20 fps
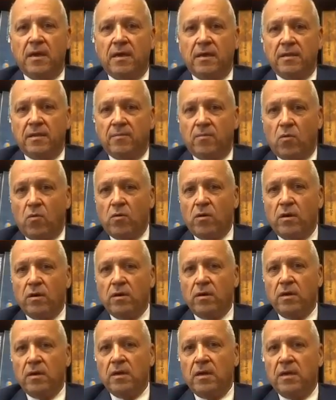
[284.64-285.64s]
The
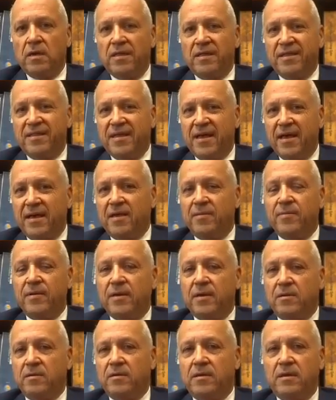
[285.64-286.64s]
more that can be
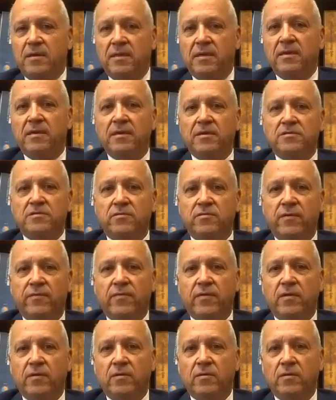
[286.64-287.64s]
included in the initial
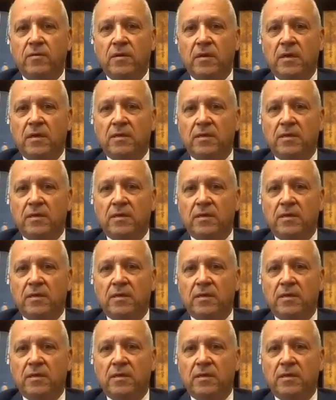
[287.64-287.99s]
review,